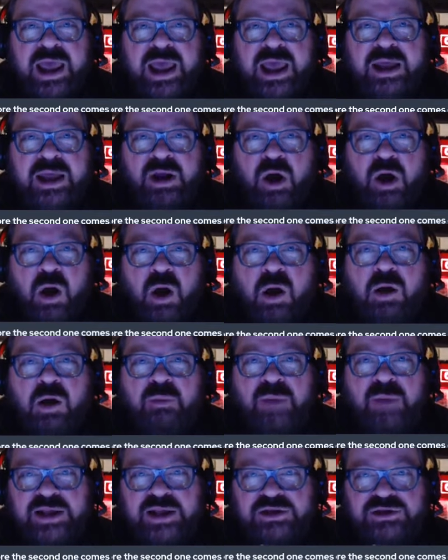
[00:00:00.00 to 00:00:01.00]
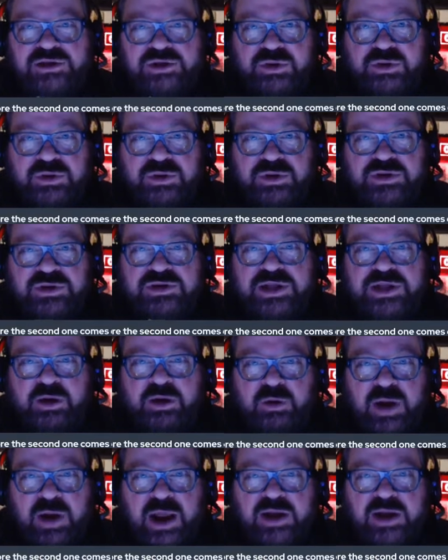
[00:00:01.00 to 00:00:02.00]
And all my students
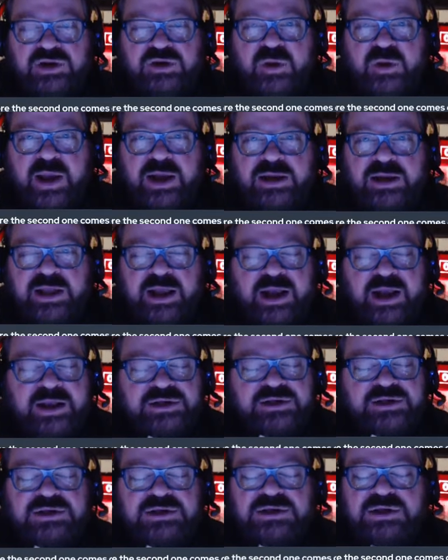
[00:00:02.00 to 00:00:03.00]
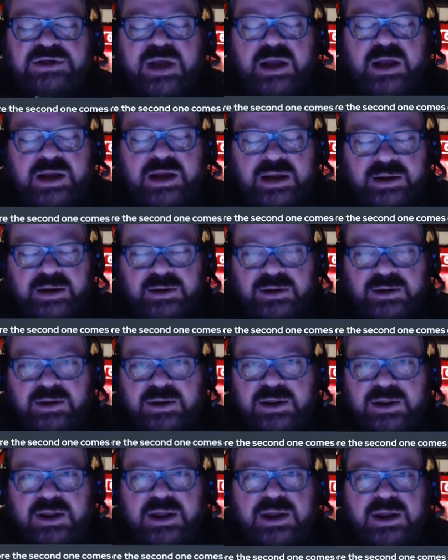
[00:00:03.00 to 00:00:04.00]
that graduate get a stunning
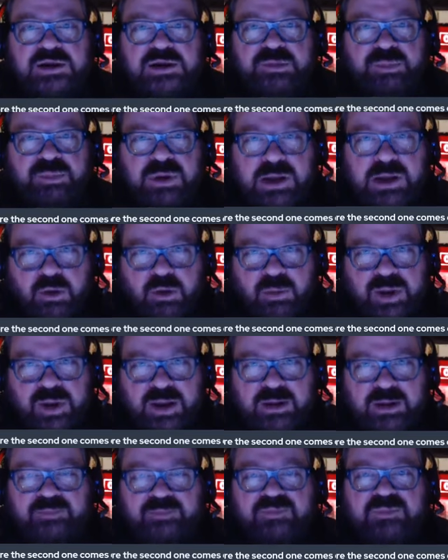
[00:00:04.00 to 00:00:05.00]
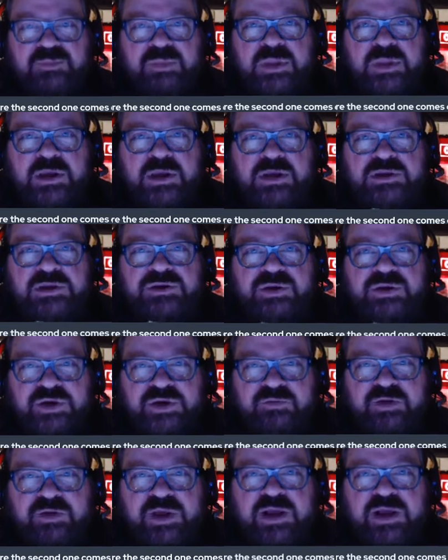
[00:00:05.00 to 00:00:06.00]
diploma,
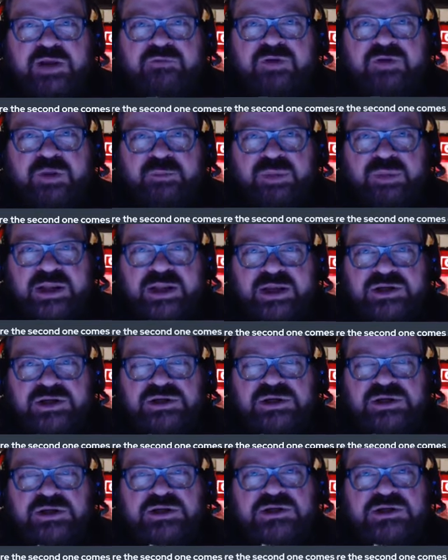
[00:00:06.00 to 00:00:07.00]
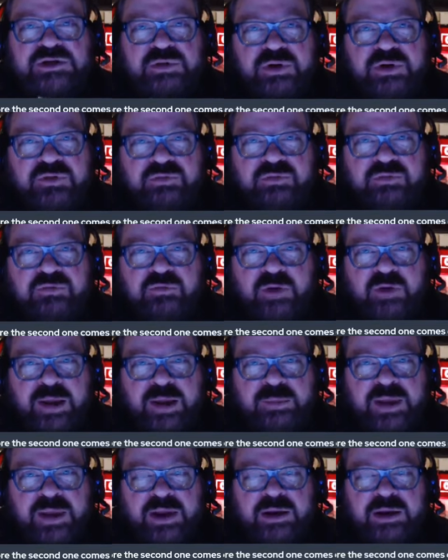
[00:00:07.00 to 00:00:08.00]
certificate of completion, suited for
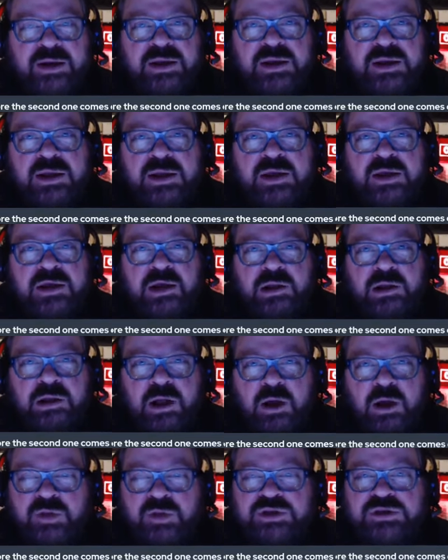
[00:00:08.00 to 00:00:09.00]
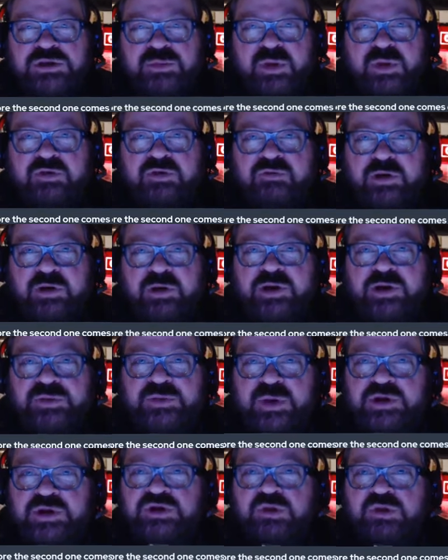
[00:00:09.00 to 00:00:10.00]
framing, along with some other very
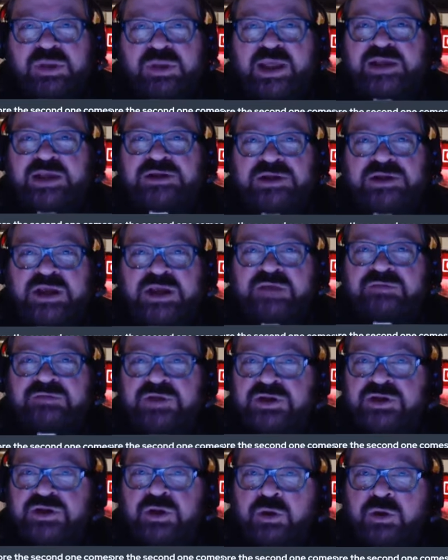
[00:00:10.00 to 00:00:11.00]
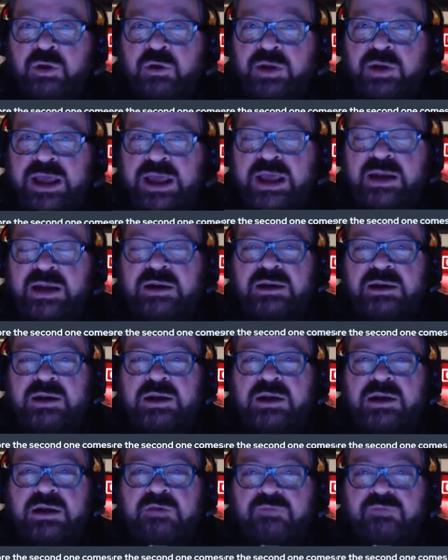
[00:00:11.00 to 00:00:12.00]
special blessed gifts that you can only get
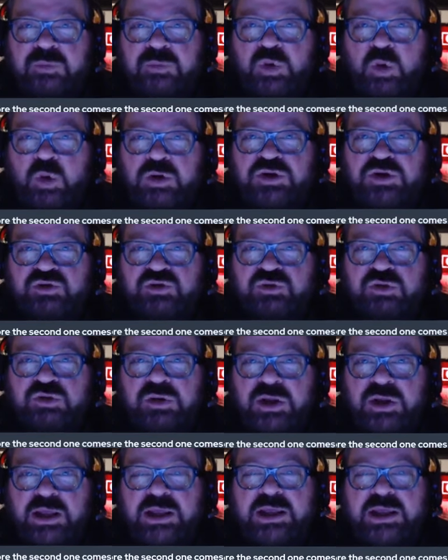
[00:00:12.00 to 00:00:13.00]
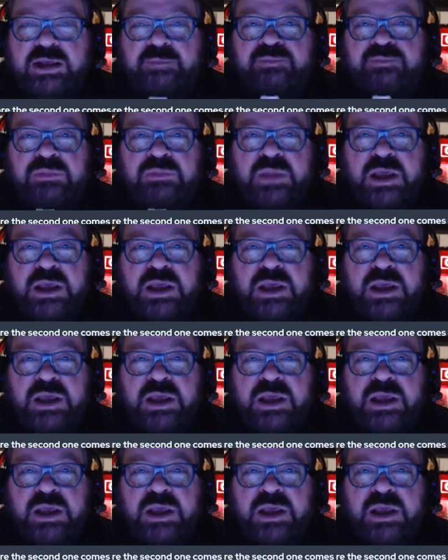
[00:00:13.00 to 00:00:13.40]
from yours truly.